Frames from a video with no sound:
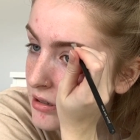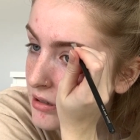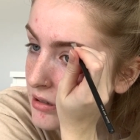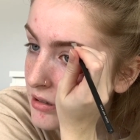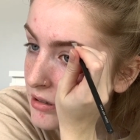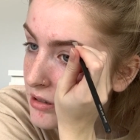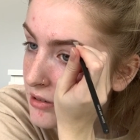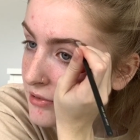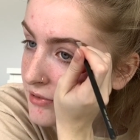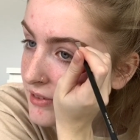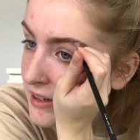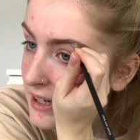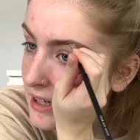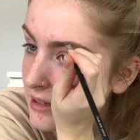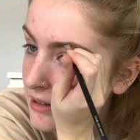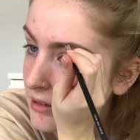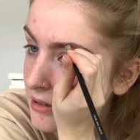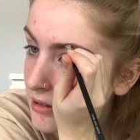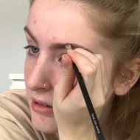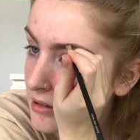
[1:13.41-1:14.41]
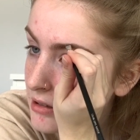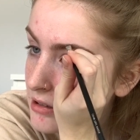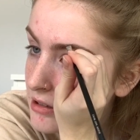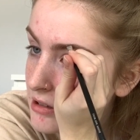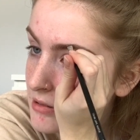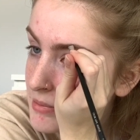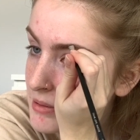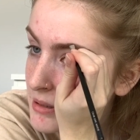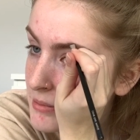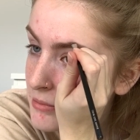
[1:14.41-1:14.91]
define the arch a
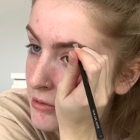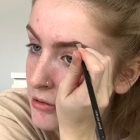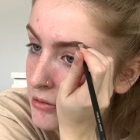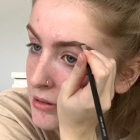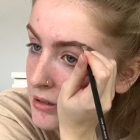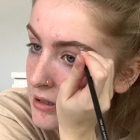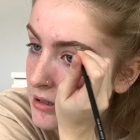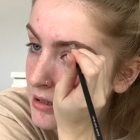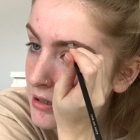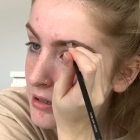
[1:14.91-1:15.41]
bit more.